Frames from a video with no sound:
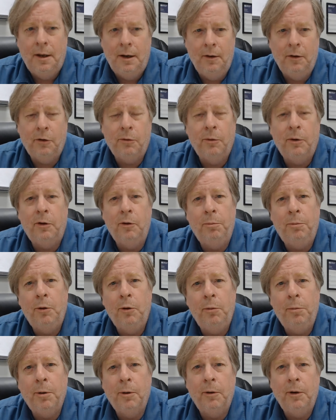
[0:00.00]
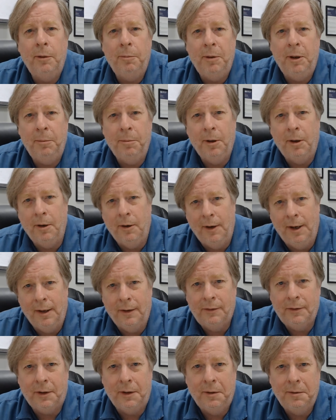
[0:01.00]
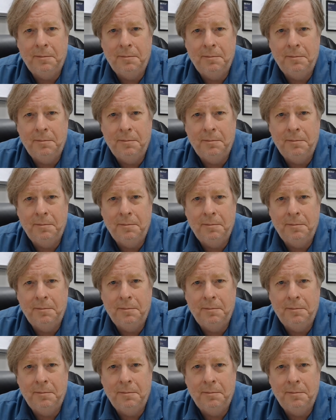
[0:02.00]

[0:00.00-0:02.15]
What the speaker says: Here's what the poopery people are asking.